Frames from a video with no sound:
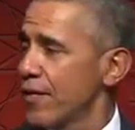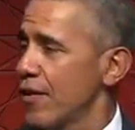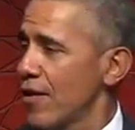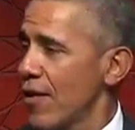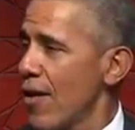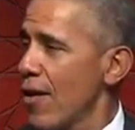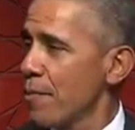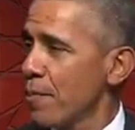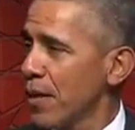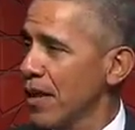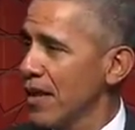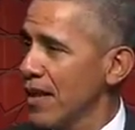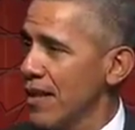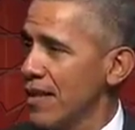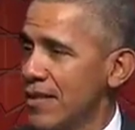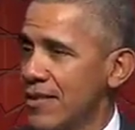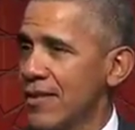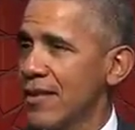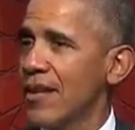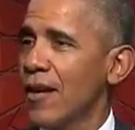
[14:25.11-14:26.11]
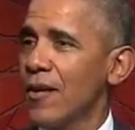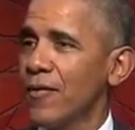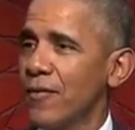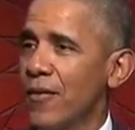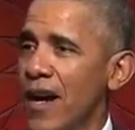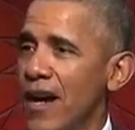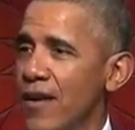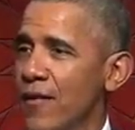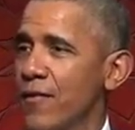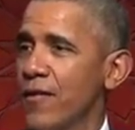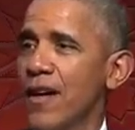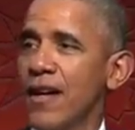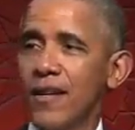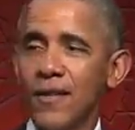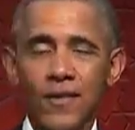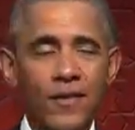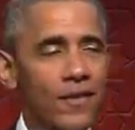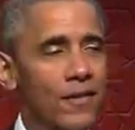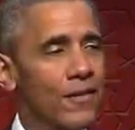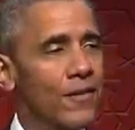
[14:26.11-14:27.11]
They're our police and our
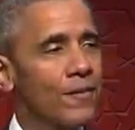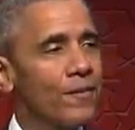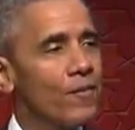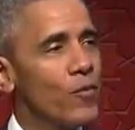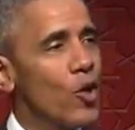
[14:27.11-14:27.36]
firefighters.